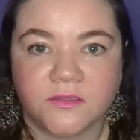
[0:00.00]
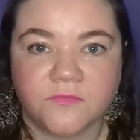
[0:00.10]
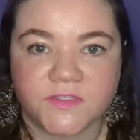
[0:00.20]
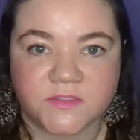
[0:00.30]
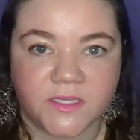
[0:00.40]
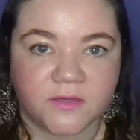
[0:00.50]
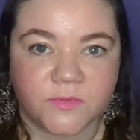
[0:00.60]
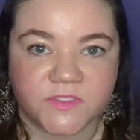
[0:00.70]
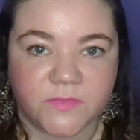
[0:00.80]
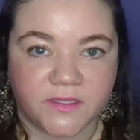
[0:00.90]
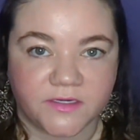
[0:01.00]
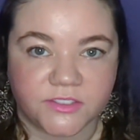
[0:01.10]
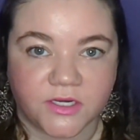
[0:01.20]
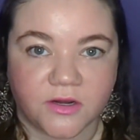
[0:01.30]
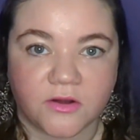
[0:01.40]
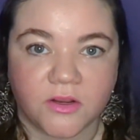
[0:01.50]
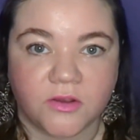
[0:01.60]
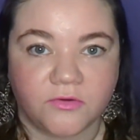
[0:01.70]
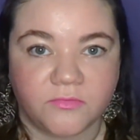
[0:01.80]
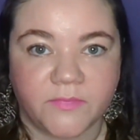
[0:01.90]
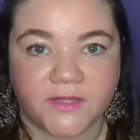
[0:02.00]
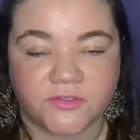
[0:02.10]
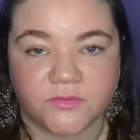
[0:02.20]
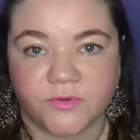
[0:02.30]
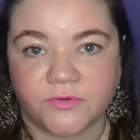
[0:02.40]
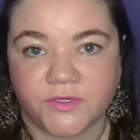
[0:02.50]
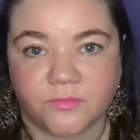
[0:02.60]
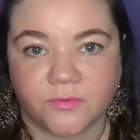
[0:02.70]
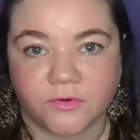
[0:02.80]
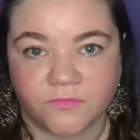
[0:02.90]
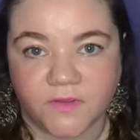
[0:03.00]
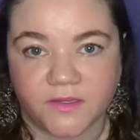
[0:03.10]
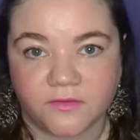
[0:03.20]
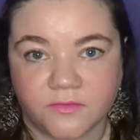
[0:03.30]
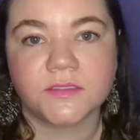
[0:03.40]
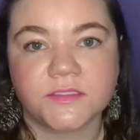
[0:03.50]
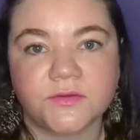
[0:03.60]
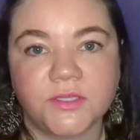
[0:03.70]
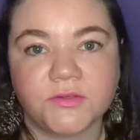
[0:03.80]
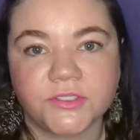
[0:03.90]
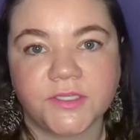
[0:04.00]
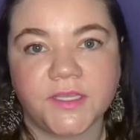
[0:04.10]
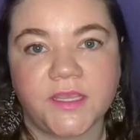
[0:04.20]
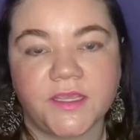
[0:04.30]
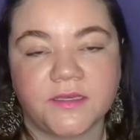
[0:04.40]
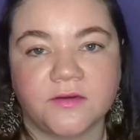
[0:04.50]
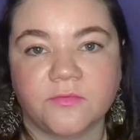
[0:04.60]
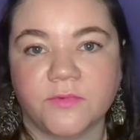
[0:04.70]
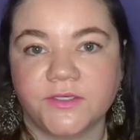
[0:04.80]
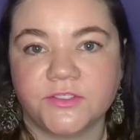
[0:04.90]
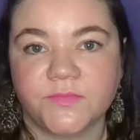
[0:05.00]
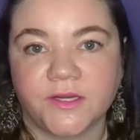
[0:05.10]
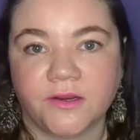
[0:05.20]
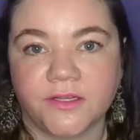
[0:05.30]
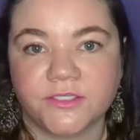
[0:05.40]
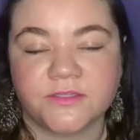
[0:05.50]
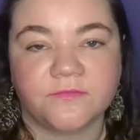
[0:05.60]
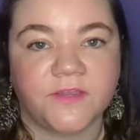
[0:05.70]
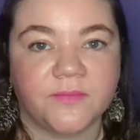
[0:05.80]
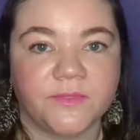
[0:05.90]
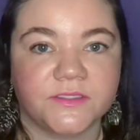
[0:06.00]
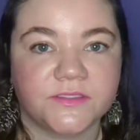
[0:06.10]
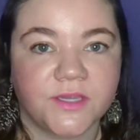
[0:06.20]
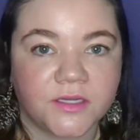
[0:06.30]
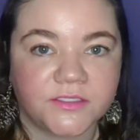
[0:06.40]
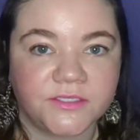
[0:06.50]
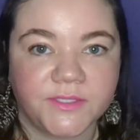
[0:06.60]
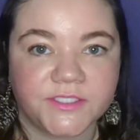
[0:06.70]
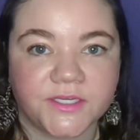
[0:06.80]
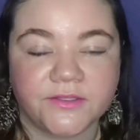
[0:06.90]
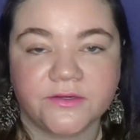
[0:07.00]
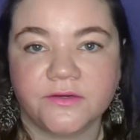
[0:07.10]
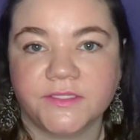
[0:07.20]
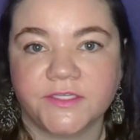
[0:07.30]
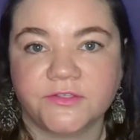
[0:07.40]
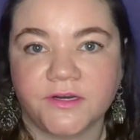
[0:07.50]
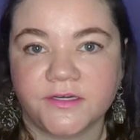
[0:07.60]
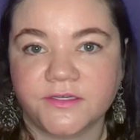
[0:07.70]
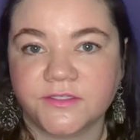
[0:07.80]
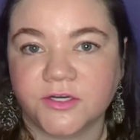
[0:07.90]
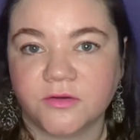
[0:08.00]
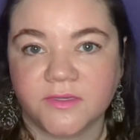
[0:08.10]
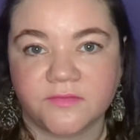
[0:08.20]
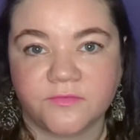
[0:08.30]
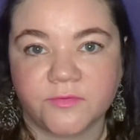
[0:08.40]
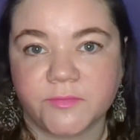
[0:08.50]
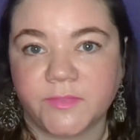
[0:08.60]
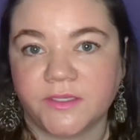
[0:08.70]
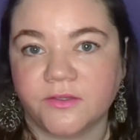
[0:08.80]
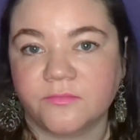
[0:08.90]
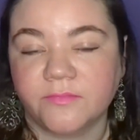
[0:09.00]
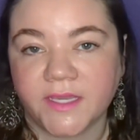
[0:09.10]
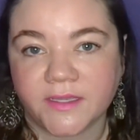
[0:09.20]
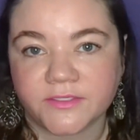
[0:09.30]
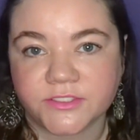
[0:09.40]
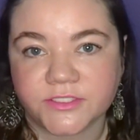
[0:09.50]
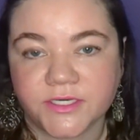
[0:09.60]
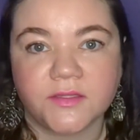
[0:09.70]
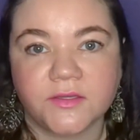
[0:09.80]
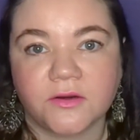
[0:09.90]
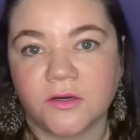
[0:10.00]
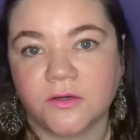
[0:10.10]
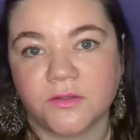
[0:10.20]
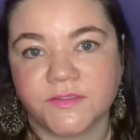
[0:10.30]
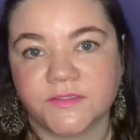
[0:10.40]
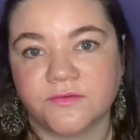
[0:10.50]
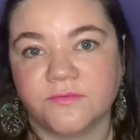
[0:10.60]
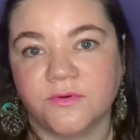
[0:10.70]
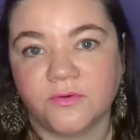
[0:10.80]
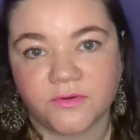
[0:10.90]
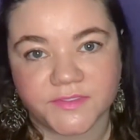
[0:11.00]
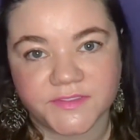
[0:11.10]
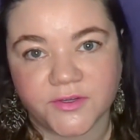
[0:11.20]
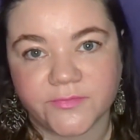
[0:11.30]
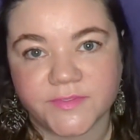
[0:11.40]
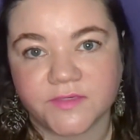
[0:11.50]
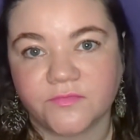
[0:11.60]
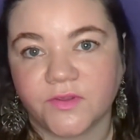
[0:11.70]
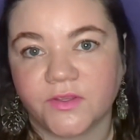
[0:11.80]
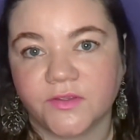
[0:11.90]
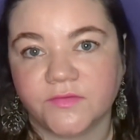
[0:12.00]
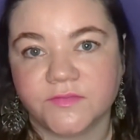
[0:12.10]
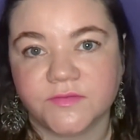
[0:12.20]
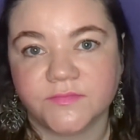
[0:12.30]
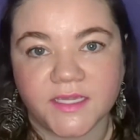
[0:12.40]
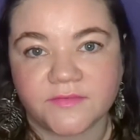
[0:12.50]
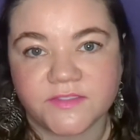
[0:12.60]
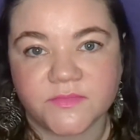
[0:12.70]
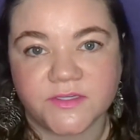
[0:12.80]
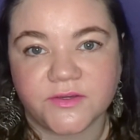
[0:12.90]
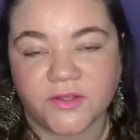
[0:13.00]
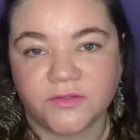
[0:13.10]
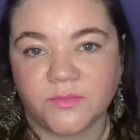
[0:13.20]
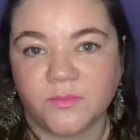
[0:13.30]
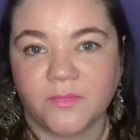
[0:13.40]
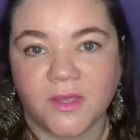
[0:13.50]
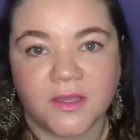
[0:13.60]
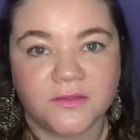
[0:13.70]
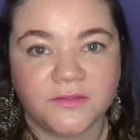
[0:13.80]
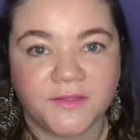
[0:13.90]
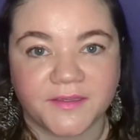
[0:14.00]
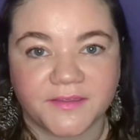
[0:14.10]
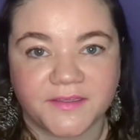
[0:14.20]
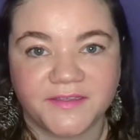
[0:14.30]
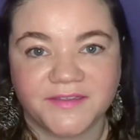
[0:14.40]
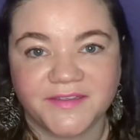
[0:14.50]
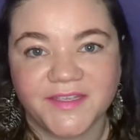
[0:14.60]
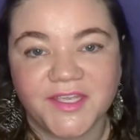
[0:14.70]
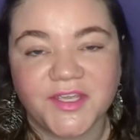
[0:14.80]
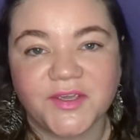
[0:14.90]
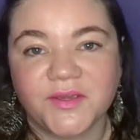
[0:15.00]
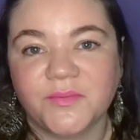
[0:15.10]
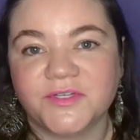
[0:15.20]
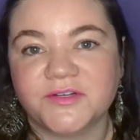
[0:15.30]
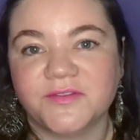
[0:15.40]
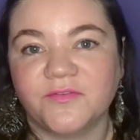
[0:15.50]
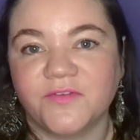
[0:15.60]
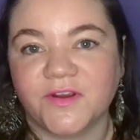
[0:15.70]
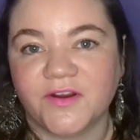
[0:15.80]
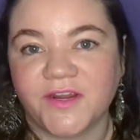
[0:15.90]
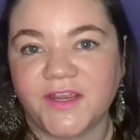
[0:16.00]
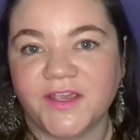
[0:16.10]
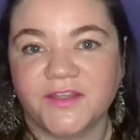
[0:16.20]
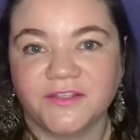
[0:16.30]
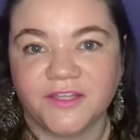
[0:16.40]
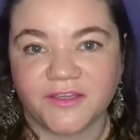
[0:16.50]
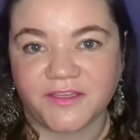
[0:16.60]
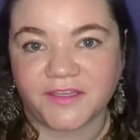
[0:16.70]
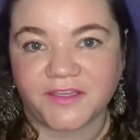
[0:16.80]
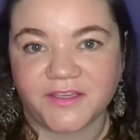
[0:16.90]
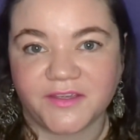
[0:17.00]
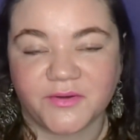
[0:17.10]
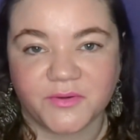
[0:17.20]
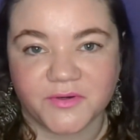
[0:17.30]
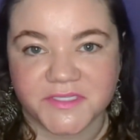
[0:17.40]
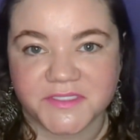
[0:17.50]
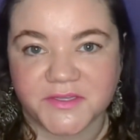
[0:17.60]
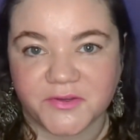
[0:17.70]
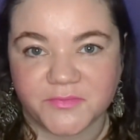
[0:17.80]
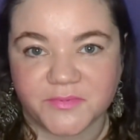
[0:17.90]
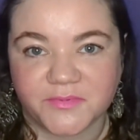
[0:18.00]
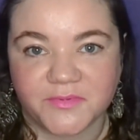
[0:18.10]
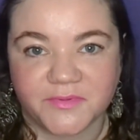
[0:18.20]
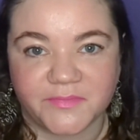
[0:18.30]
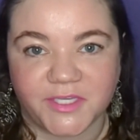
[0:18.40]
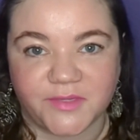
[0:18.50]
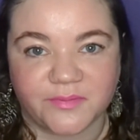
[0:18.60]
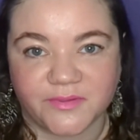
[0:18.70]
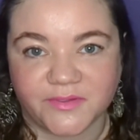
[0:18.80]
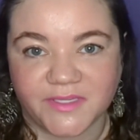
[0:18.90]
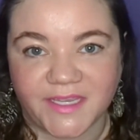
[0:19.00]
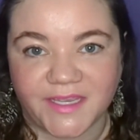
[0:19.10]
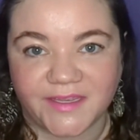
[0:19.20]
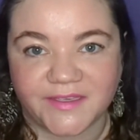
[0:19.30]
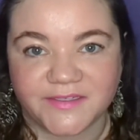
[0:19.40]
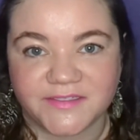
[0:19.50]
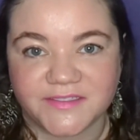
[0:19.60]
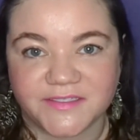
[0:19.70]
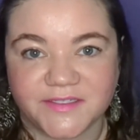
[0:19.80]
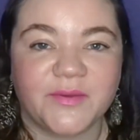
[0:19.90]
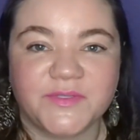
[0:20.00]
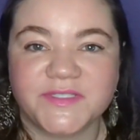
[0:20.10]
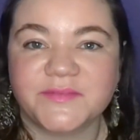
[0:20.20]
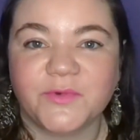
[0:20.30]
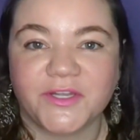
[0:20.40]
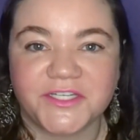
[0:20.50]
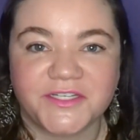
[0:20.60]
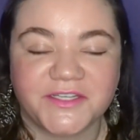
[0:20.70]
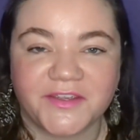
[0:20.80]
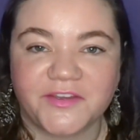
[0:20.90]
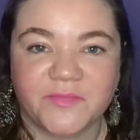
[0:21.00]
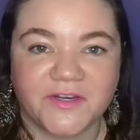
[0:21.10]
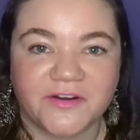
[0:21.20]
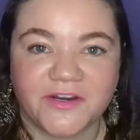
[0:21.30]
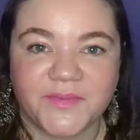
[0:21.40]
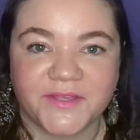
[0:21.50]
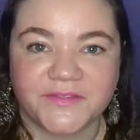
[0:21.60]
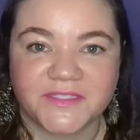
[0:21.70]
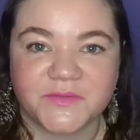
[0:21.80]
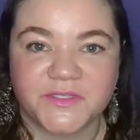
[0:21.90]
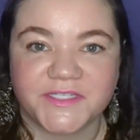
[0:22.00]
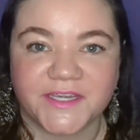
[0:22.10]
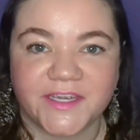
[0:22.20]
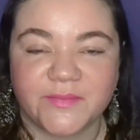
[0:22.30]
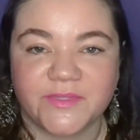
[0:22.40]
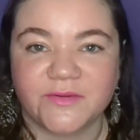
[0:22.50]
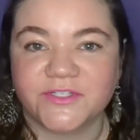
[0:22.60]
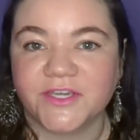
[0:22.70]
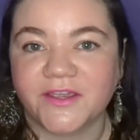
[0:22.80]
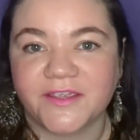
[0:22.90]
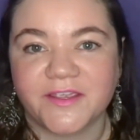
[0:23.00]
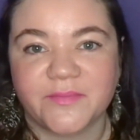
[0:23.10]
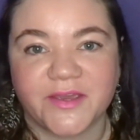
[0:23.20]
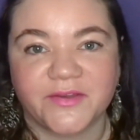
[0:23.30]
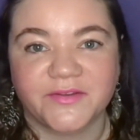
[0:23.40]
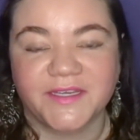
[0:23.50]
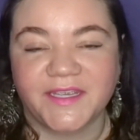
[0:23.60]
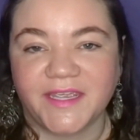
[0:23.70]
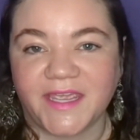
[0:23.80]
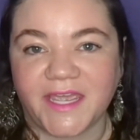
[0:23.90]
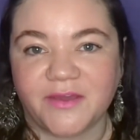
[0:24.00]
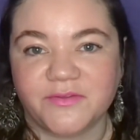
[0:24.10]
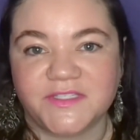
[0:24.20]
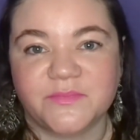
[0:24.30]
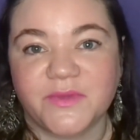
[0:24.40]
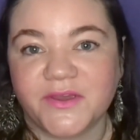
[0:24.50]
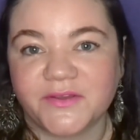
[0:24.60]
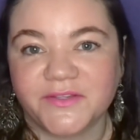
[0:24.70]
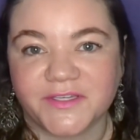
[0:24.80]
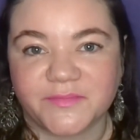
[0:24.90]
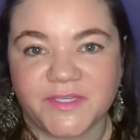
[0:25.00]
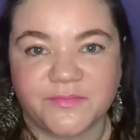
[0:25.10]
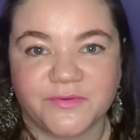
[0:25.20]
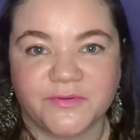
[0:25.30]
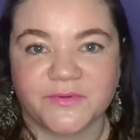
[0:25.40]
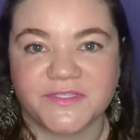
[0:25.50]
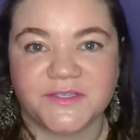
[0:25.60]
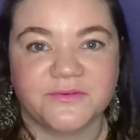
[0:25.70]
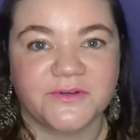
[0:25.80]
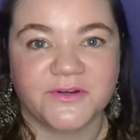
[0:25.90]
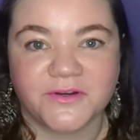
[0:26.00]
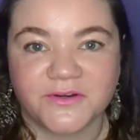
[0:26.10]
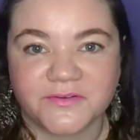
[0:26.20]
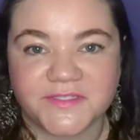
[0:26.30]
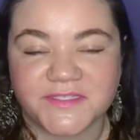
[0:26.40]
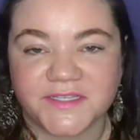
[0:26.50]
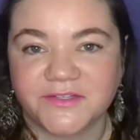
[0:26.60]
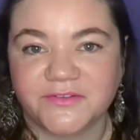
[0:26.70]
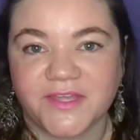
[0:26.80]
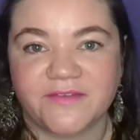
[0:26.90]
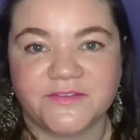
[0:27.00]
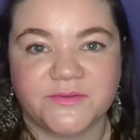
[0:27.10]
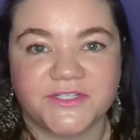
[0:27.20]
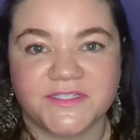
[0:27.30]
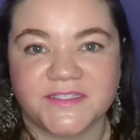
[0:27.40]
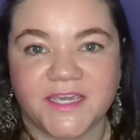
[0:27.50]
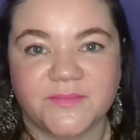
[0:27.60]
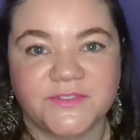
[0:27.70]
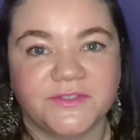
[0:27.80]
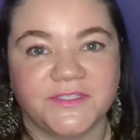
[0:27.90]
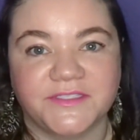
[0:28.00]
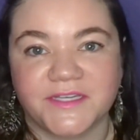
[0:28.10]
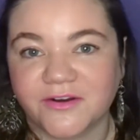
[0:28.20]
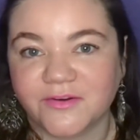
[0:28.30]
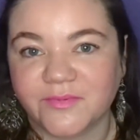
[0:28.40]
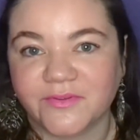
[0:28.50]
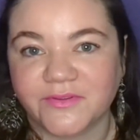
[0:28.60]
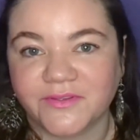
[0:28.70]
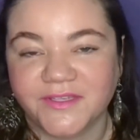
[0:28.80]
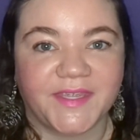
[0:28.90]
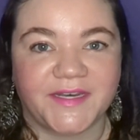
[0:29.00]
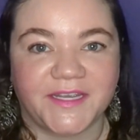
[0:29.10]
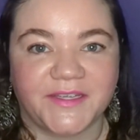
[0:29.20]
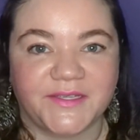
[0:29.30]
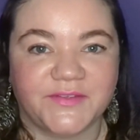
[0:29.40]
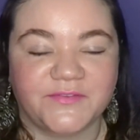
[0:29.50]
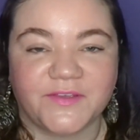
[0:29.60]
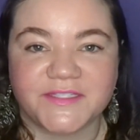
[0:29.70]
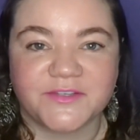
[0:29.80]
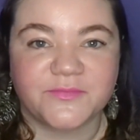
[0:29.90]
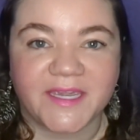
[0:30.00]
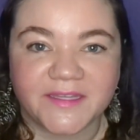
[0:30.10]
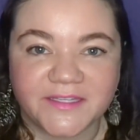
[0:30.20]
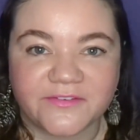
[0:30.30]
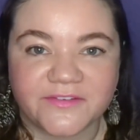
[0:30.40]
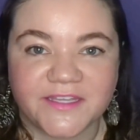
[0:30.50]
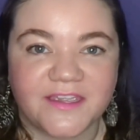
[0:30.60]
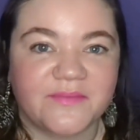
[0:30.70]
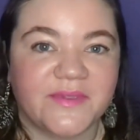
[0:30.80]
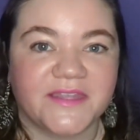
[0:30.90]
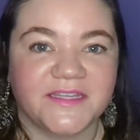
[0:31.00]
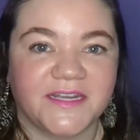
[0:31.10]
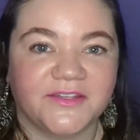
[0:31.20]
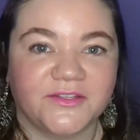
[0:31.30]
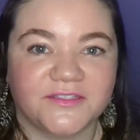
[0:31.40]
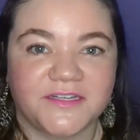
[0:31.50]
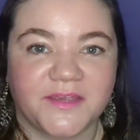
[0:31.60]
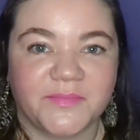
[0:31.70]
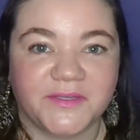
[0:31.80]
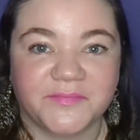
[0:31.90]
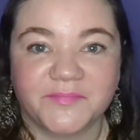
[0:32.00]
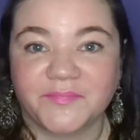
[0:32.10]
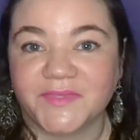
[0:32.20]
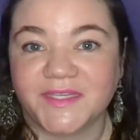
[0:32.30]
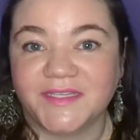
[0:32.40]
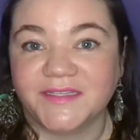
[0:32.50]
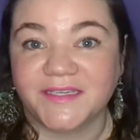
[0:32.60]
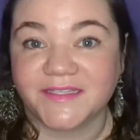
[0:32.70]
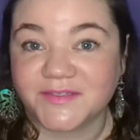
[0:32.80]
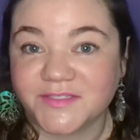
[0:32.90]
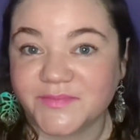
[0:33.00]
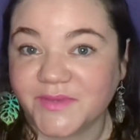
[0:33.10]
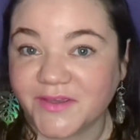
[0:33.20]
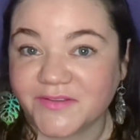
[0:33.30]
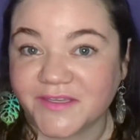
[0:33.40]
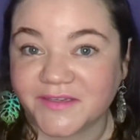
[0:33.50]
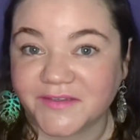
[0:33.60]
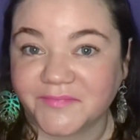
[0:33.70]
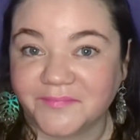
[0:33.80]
Vismaya was managing her own matrimonial profile. So usually in an arranged marriage, the families talk to each other and they try to determine if it would be a good match. There are also horoscopes involved. They have something called Manglik, which are the very unlucky horoscope people. And I was watching a documentary about this one time, and they were talking about how these Mongolic people were so cursed and their lives were just absolutely terrible. And I felt so badly for them. And then I looked it up, and guess who's a Mongolic?